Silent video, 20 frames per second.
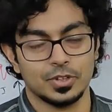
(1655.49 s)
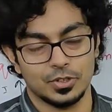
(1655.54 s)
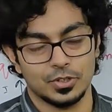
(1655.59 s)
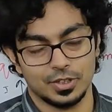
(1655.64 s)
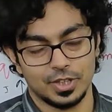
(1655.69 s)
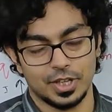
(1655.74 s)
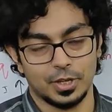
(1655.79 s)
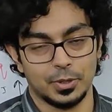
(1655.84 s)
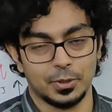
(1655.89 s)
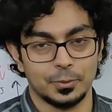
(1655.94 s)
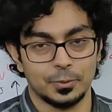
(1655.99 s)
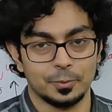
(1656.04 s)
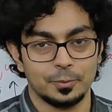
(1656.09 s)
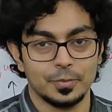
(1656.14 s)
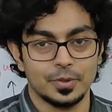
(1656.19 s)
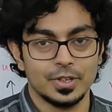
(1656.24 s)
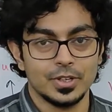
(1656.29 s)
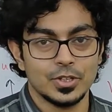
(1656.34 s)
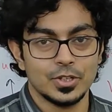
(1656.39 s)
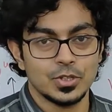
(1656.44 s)
Thank you.
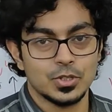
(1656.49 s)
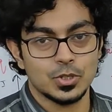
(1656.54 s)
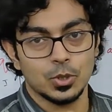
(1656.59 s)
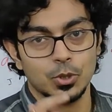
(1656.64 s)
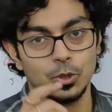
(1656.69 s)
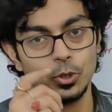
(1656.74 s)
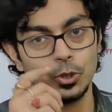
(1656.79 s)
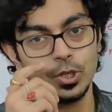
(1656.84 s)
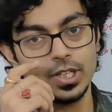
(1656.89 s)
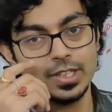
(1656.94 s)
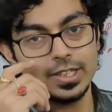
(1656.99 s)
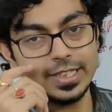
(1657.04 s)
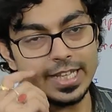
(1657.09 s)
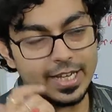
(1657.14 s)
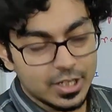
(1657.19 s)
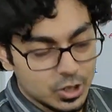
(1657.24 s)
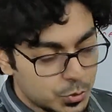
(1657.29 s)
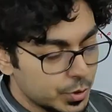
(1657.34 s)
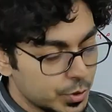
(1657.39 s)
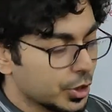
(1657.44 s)
So
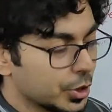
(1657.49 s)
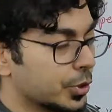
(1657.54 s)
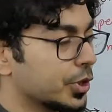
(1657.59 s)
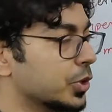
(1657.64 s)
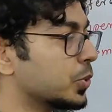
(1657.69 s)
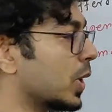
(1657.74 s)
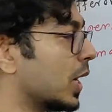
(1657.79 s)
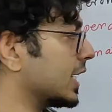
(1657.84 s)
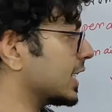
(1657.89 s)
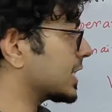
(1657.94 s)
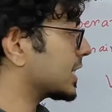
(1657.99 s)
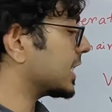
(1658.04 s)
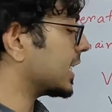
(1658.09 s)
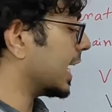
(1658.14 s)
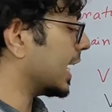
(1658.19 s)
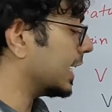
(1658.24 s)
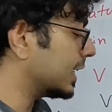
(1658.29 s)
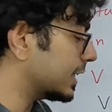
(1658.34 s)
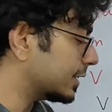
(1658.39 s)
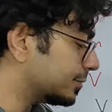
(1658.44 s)
next we are going to understand